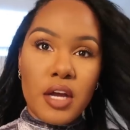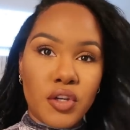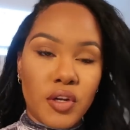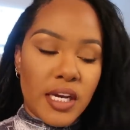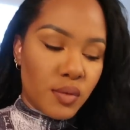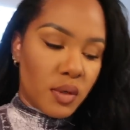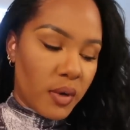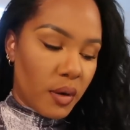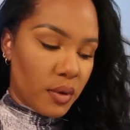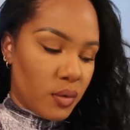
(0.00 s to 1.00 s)
i'll show you guys what i'm
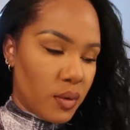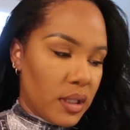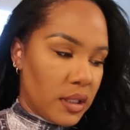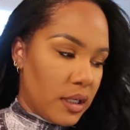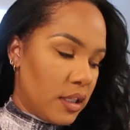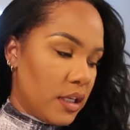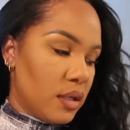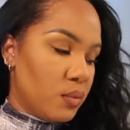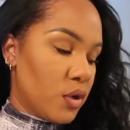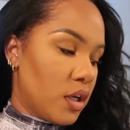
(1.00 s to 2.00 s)
wearing really quickly
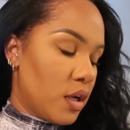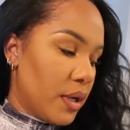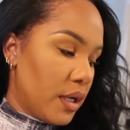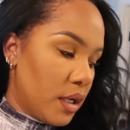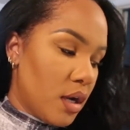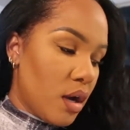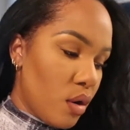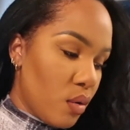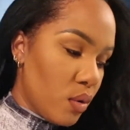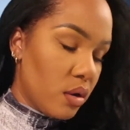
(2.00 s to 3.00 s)
then we're gonna get ready to
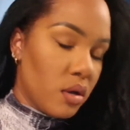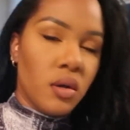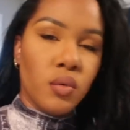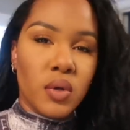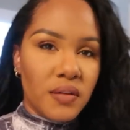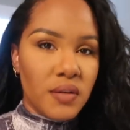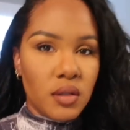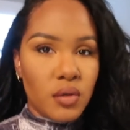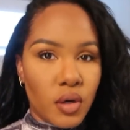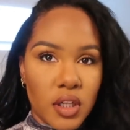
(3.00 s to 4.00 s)
go we're leaving a
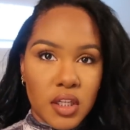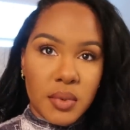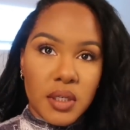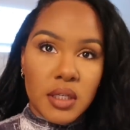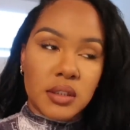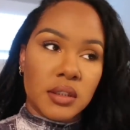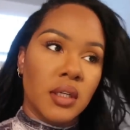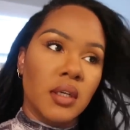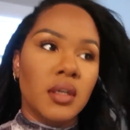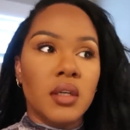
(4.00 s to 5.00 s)
little early because
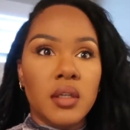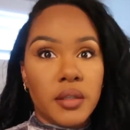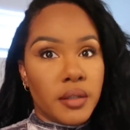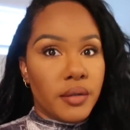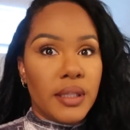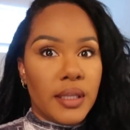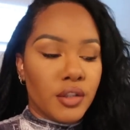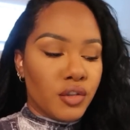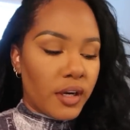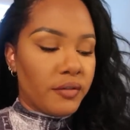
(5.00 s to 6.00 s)
you know
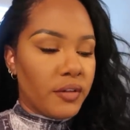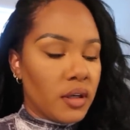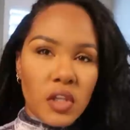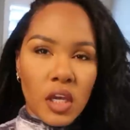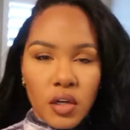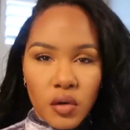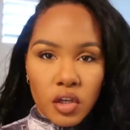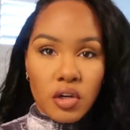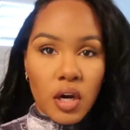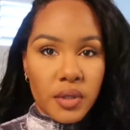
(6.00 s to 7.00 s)
atlanta traffic i know
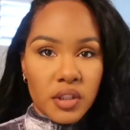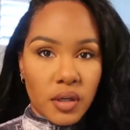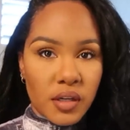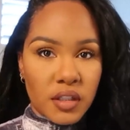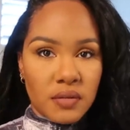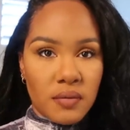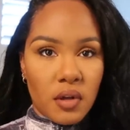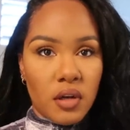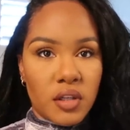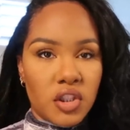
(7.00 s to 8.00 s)
kendra already started this
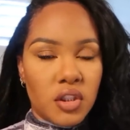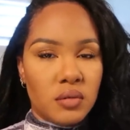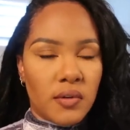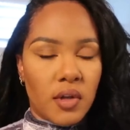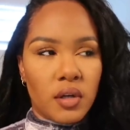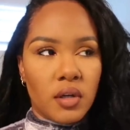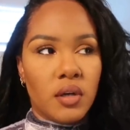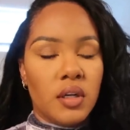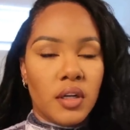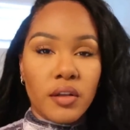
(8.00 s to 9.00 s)
vlog because she was vlogging
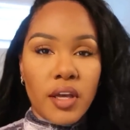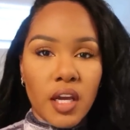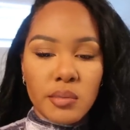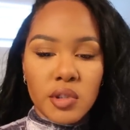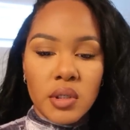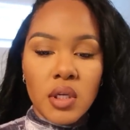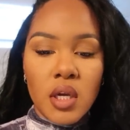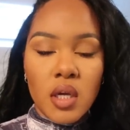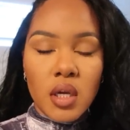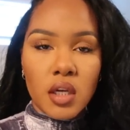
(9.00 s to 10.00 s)
on another camera
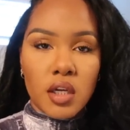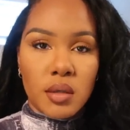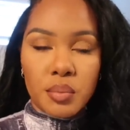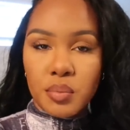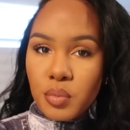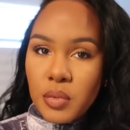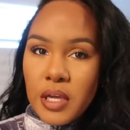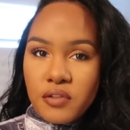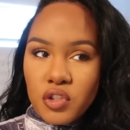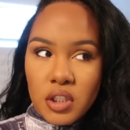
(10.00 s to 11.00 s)
um,
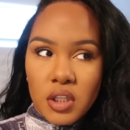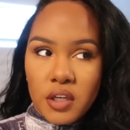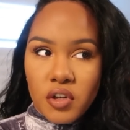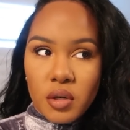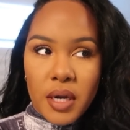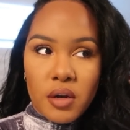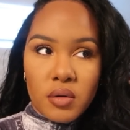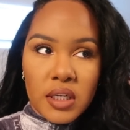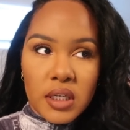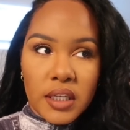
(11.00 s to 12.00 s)
after she left her
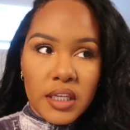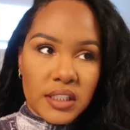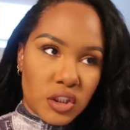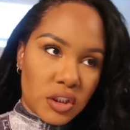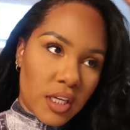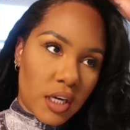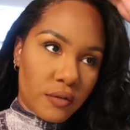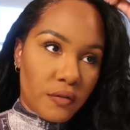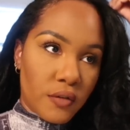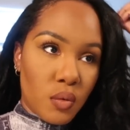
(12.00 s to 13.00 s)
microneedling because I just got
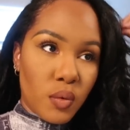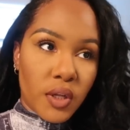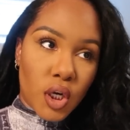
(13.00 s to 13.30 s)
off the phone with